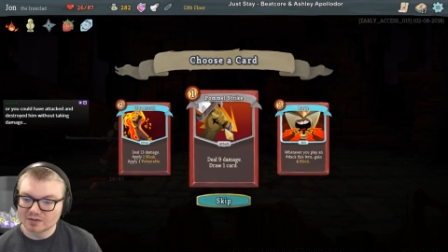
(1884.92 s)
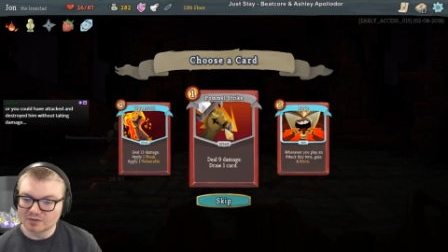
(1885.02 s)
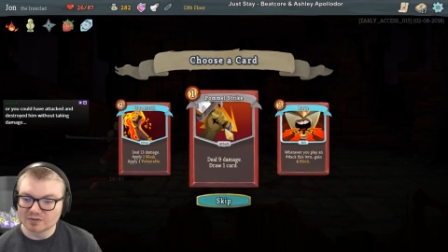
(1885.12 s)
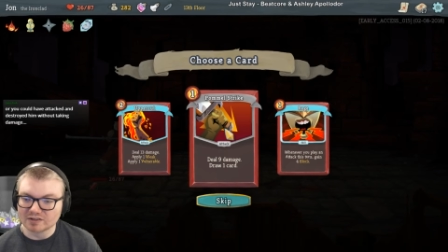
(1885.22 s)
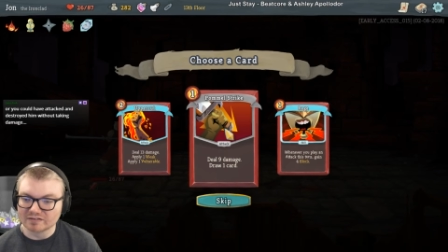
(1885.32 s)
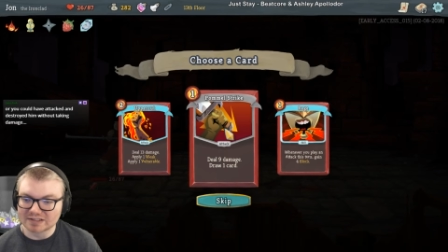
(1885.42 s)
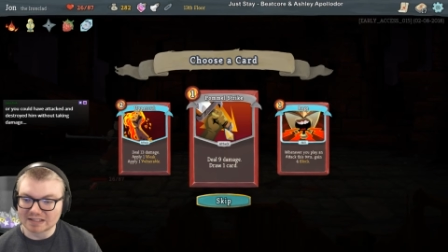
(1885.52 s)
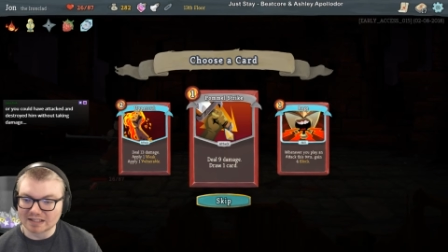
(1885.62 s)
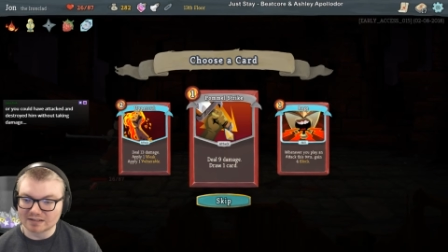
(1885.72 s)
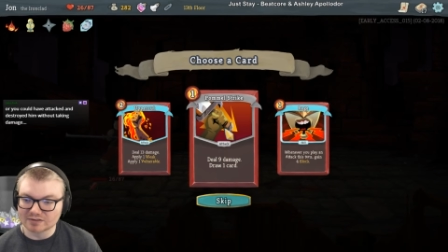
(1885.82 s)
You could have
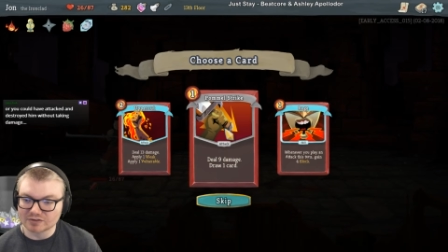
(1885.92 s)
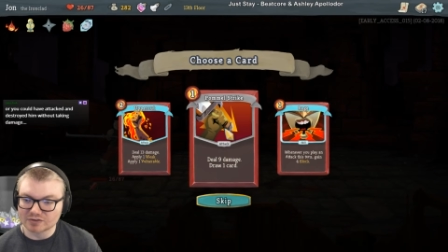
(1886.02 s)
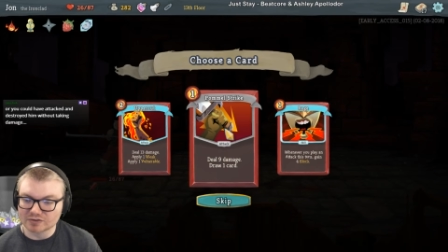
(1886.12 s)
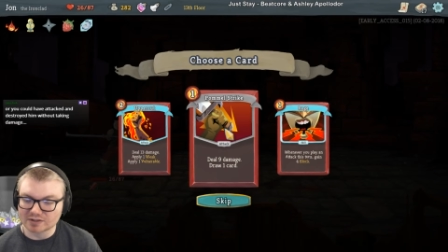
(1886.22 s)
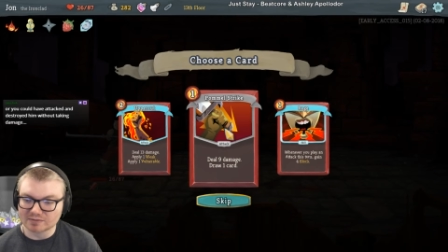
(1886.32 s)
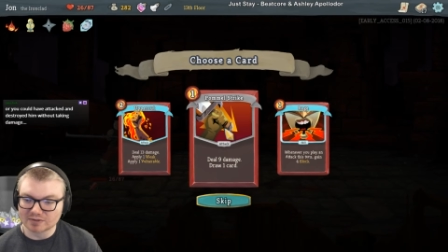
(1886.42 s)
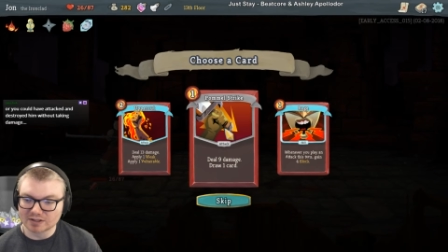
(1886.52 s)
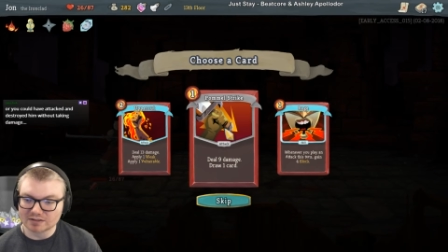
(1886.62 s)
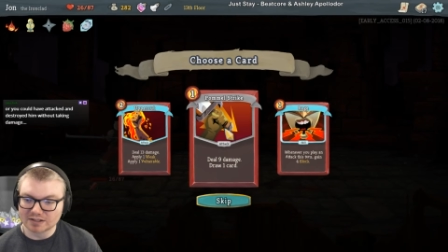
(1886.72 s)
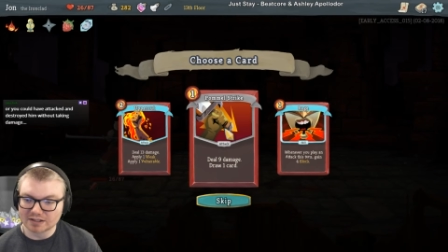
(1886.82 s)
attacked and destroyed him
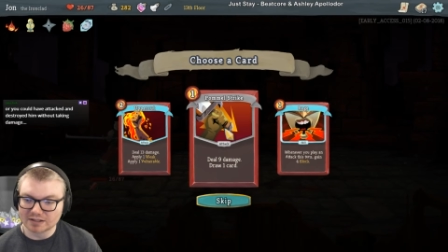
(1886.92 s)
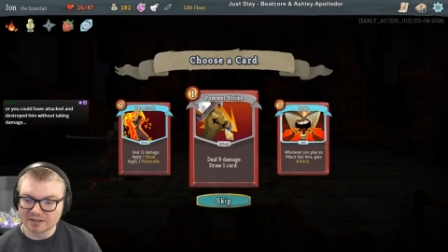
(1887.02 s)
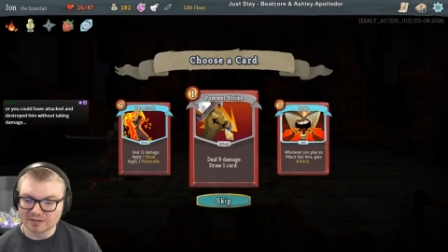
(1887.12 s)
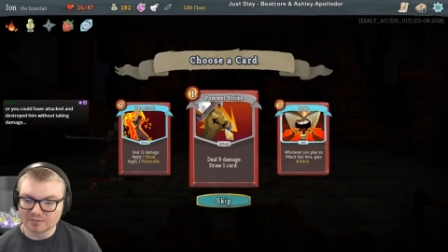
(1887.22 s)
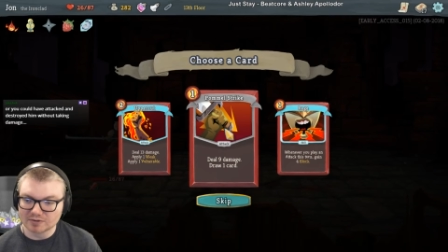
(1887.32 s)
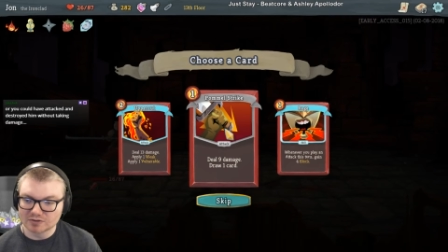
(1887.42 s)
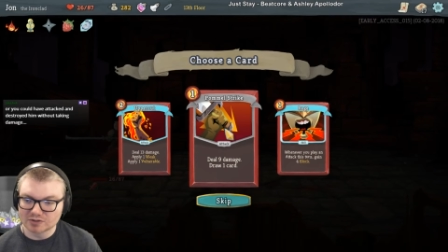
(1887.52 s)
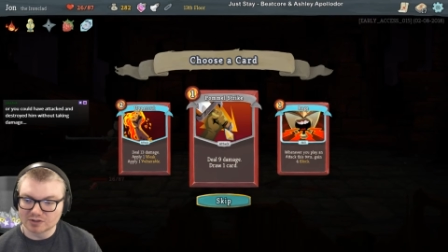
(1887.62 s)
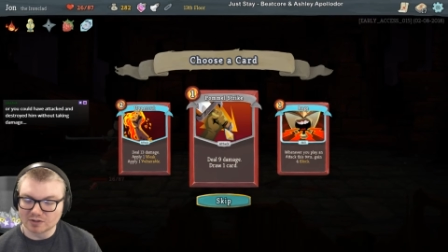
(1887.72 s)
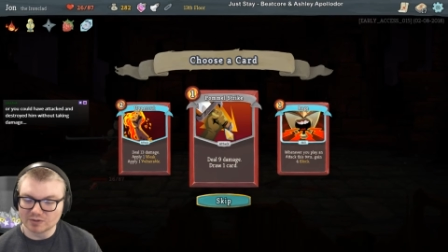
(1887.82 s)
without taking
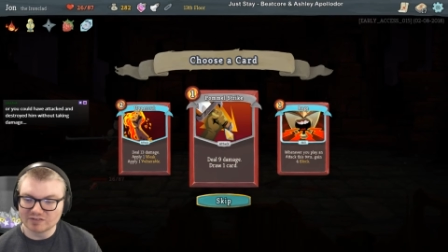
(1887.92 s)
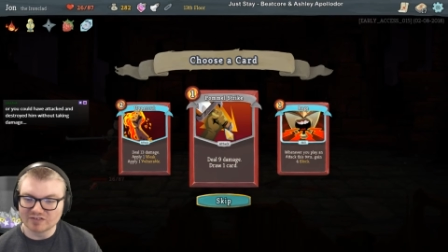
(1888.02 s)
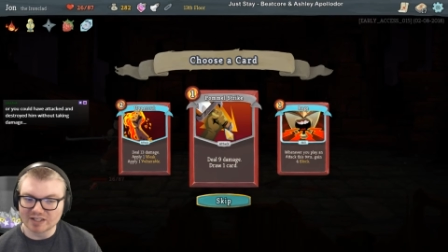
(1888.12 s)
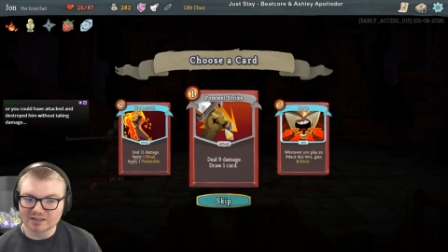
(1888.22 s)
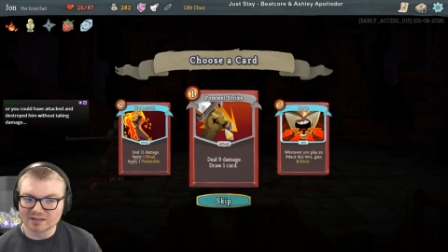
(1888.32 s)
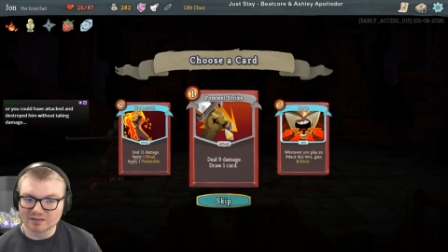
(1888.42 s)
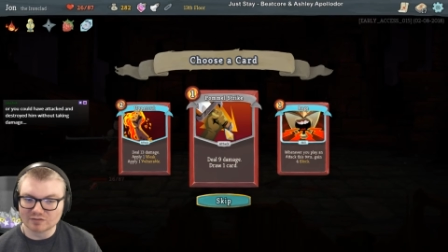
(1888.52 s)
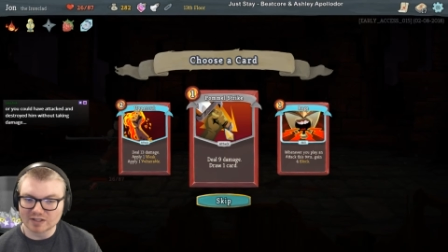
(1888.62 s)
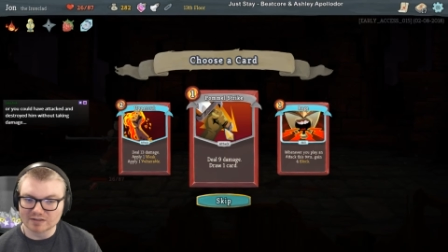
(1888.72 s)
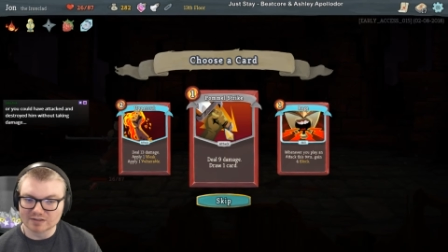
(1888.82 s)
damage. Only if I had done the
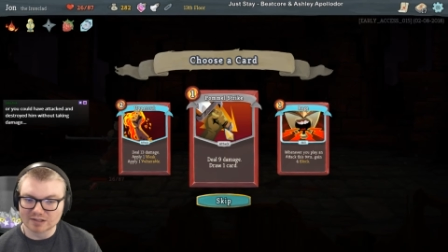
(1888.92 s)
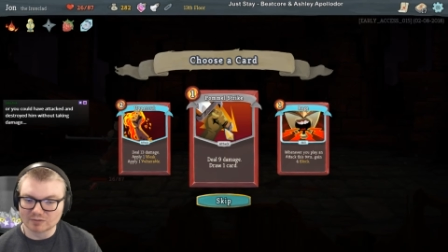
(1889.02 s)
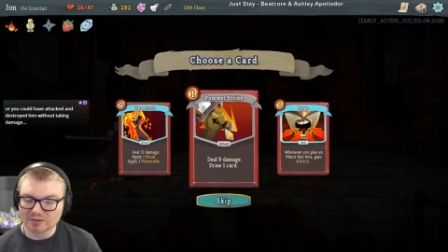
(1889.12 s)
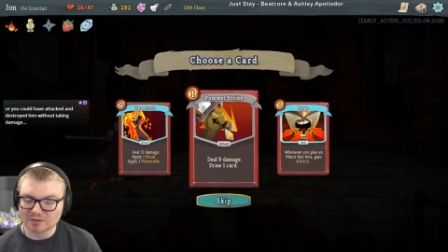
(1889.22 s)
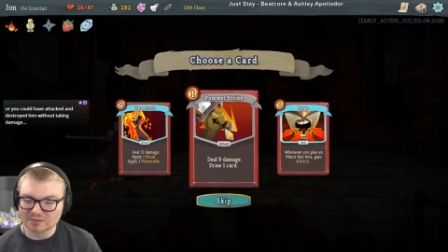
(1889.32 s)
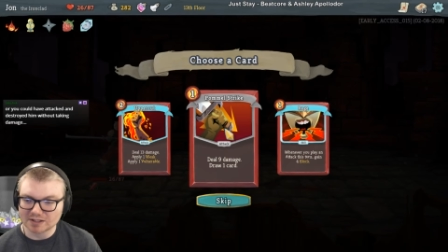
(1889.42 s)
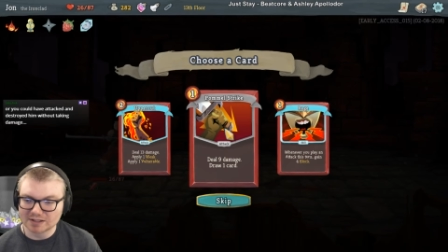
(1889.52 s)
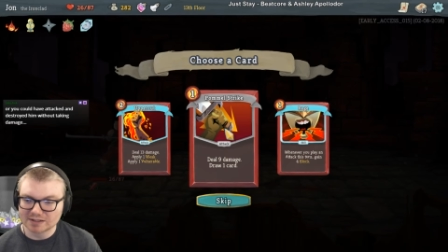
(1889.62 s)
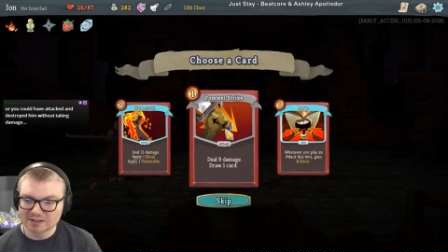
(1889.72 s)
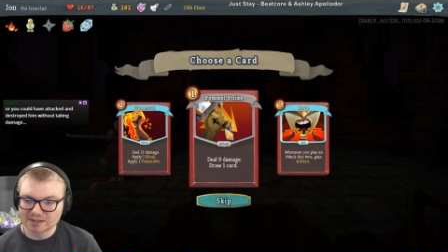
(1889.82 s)
fire summon, though,
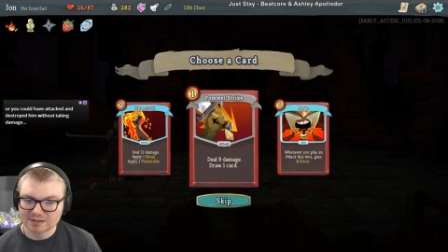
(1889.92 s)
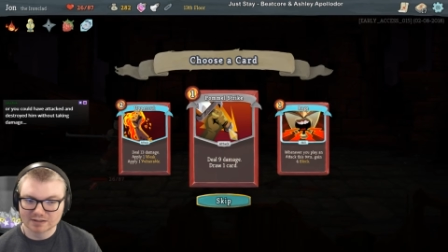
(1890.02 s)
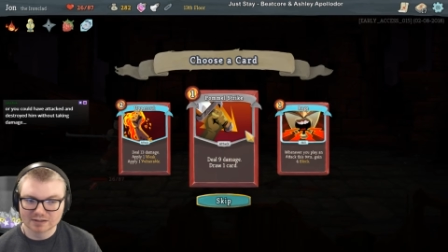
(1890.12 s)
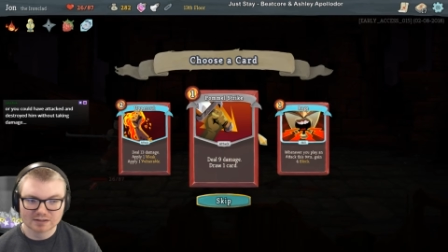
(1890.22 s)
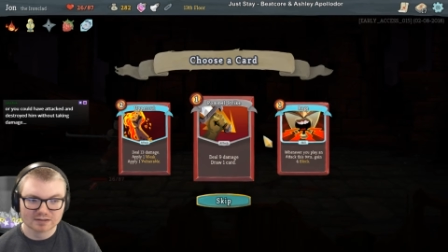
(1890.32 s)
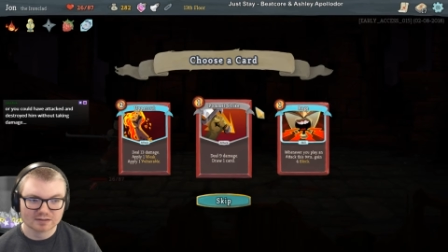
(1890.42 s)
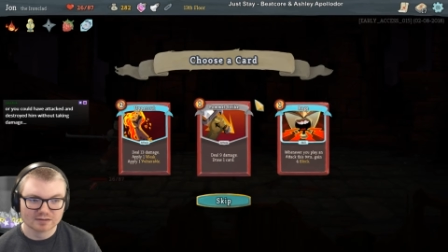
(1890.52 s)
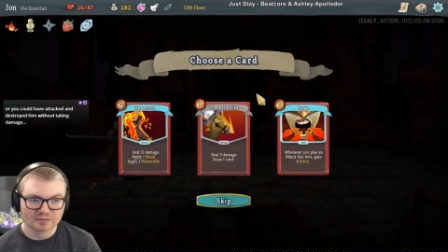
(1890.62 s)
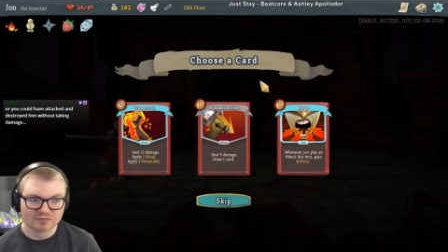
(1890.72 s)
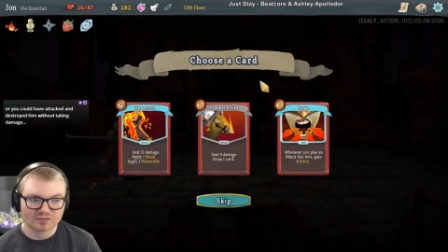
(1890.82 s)
right?
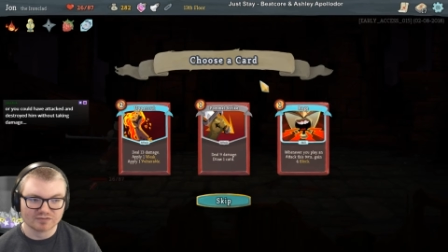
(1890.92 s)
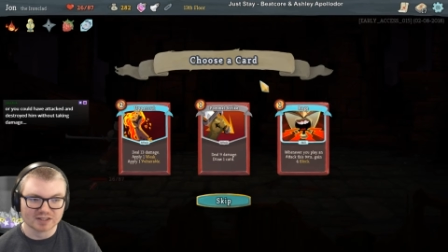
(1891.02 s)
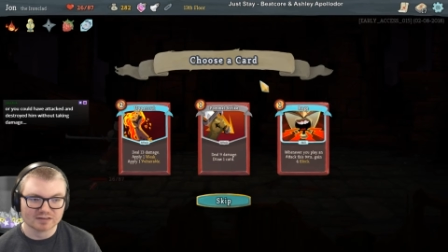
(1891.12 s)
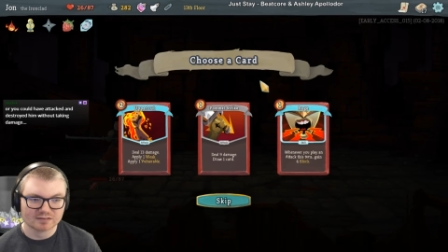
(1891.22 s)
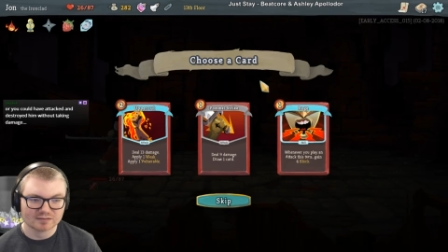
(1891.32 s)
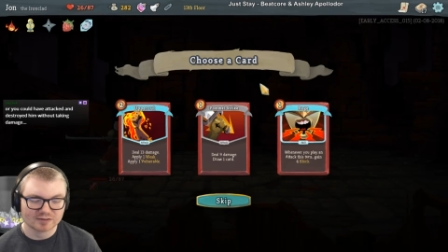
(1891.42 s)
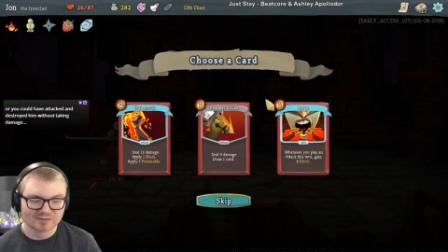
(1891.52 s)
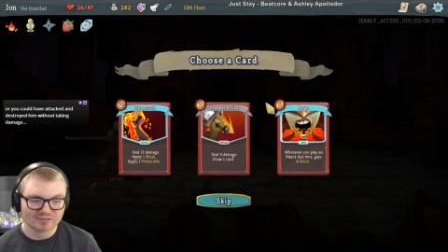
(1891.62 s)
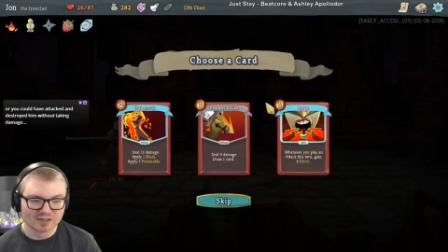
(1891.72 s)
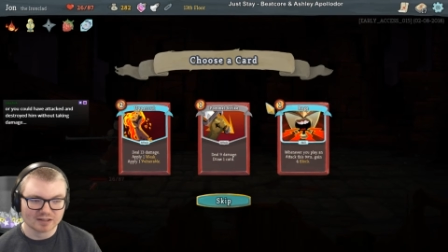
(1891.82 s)
Fiend,
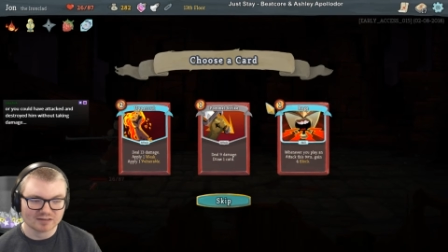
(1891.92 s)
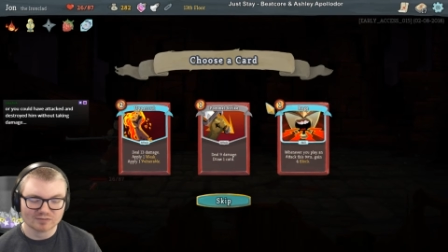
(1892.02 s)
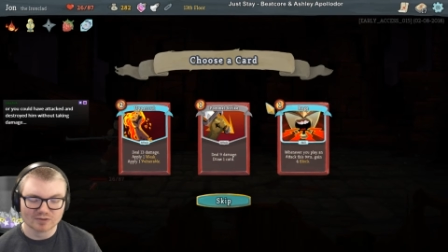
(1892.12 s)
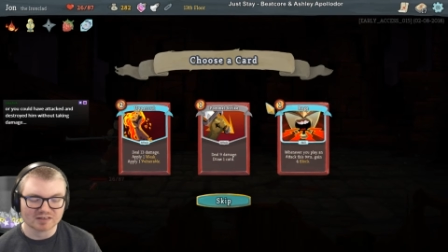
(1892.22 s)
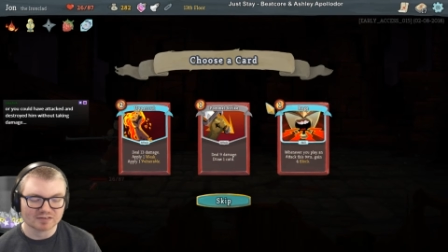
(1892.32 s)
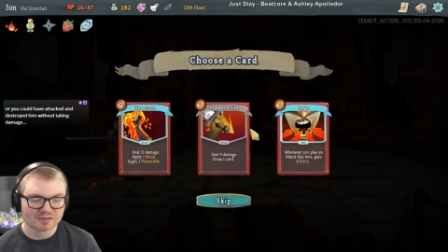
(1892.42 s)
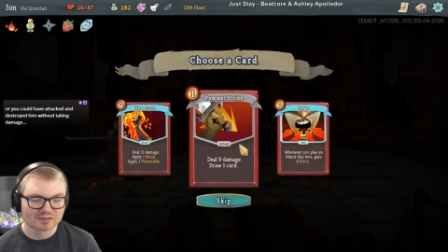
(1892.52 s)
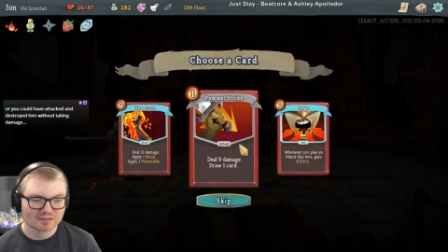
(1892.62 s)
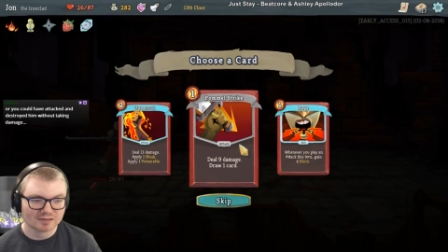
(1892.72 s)
fire, whatever.